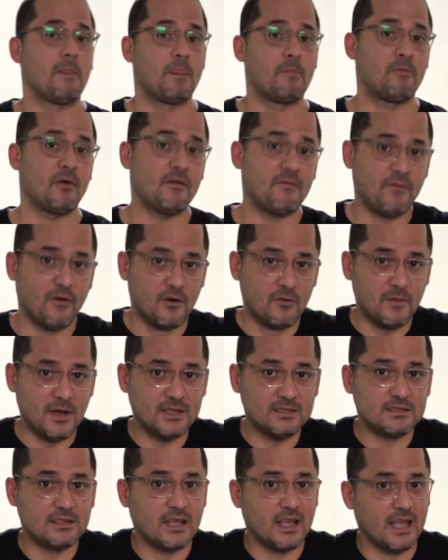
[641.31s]

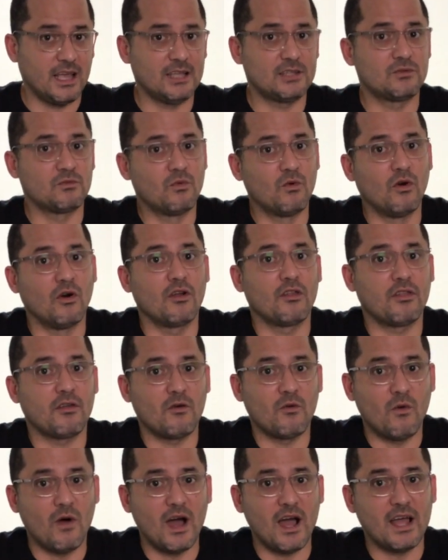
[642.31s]
performance is
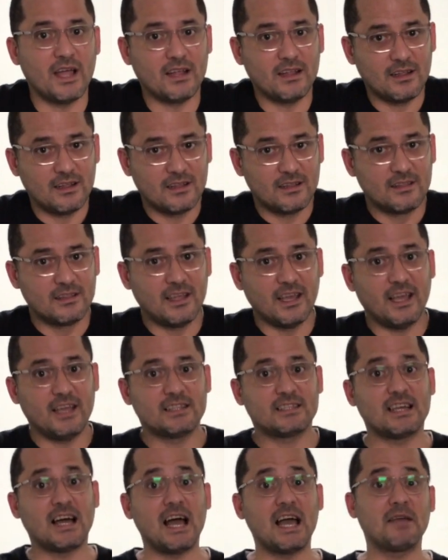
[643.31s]
worthwhile the
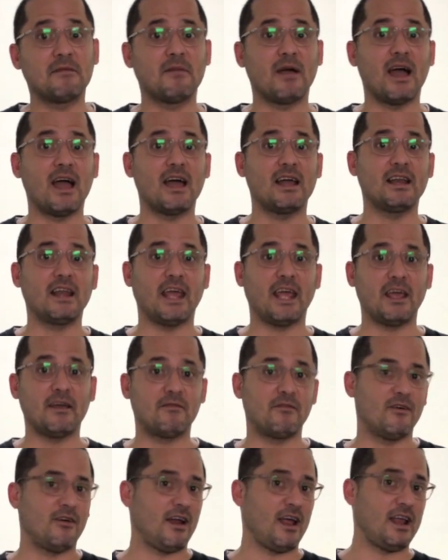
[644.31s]
time and
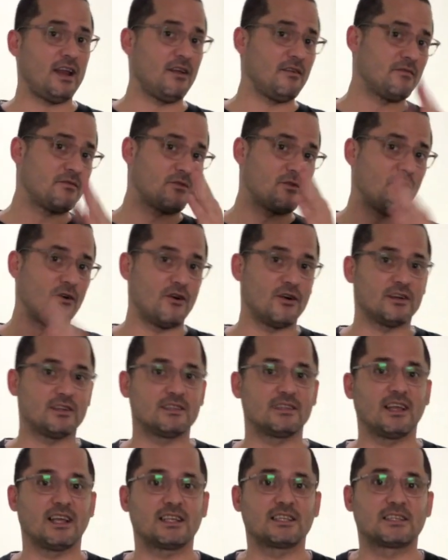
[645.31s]
effort, and of course the